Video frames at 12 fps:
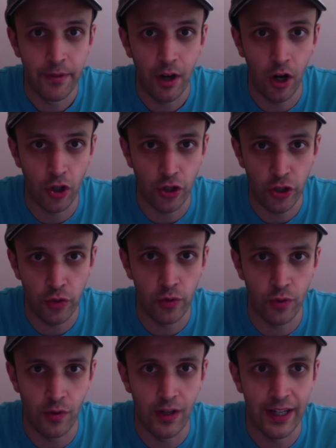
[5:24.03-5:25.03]
on
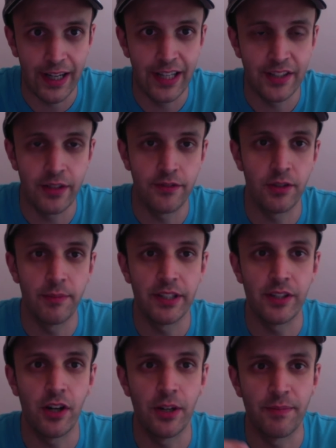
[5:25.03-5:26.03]
Google. Okay, so if somebody
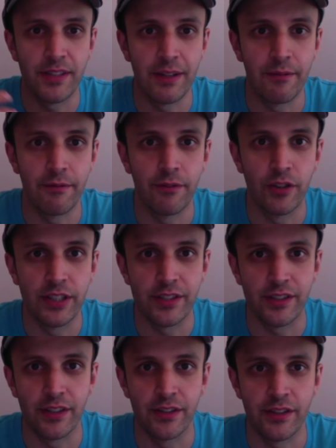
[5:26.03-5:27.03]
types in, for
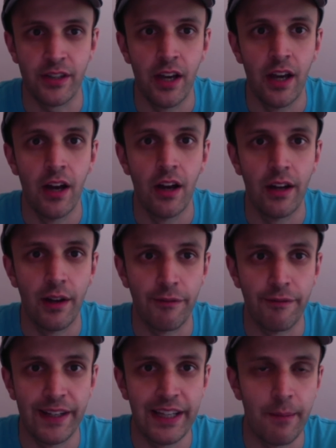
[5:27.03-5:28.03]
instance,
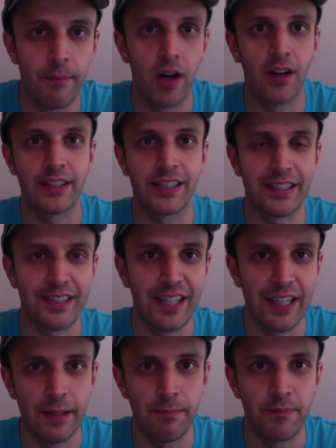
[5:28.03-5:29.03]
affiliate marketing
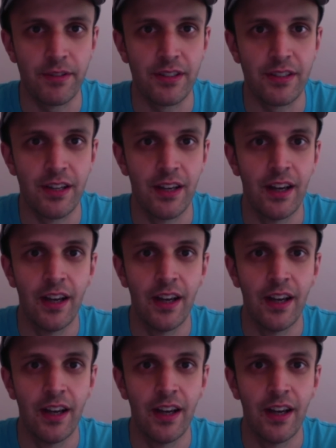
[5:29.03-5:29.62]
tips,